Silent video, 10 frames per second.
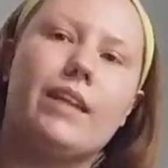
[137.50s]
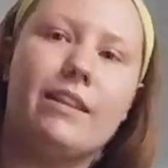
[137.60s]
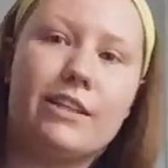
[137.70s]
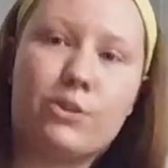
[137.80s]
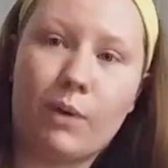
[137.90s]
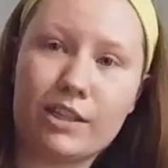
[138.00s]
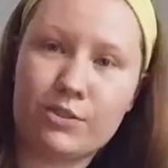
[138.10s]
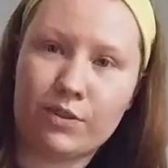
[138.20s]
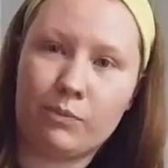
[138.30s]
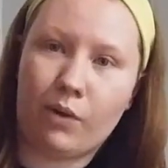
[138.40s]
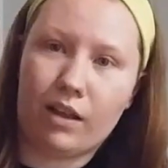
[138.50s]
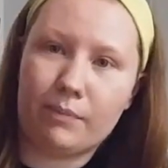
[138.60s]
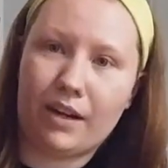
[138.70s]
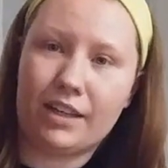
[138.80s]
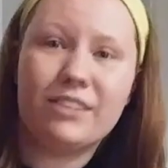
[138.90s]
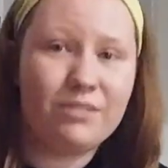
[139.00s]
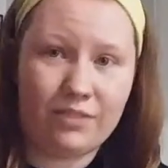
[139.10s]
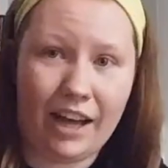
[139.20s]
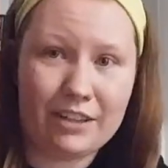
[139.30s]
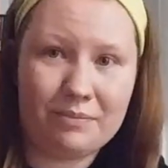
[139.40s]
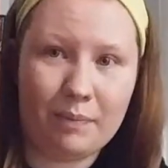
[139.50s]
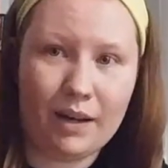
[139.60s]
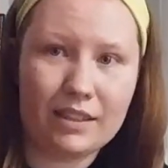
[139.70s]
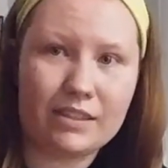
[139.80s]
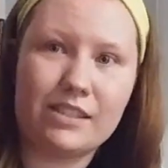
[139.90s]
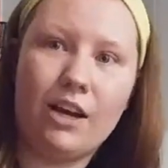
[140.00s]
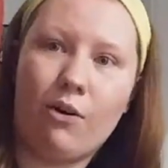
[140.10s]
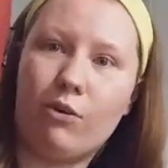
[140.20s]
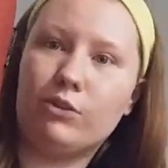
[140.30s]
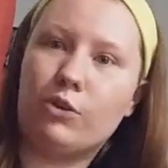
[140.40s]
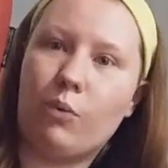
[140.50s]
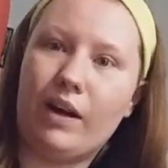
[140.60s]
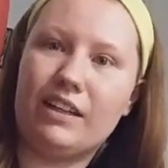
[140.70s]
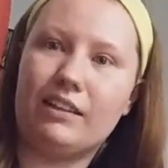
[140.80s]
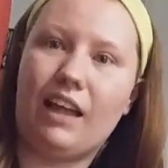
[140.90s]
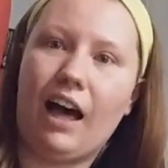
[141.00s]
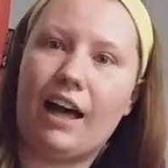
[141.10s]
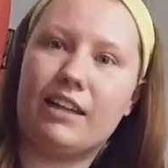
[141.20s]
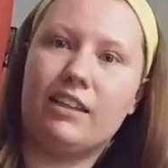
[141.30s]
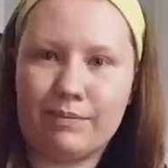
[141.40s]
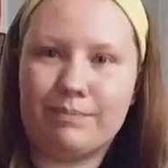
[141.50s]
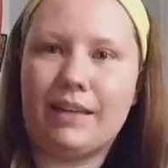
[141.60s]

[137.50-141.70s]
These ones from Walmart, $5, hold quite a lot.